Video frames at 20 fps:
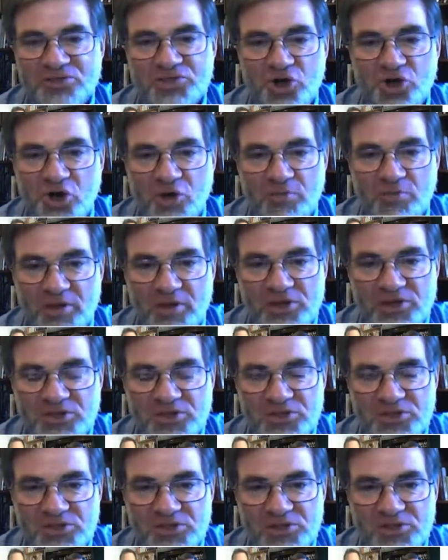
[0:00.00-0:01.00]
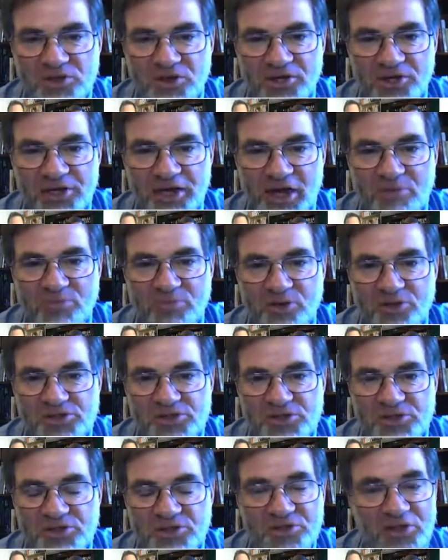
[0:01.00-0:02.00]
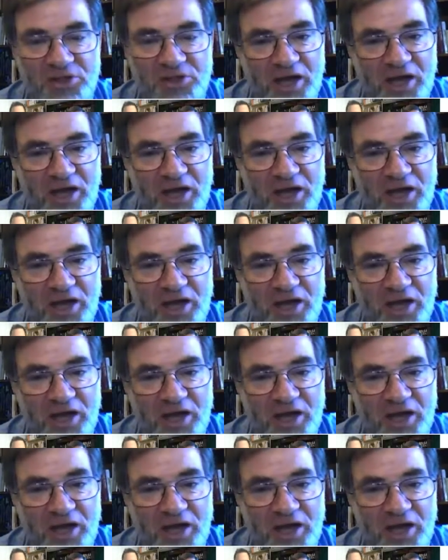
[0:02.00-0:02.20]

term limits on that person.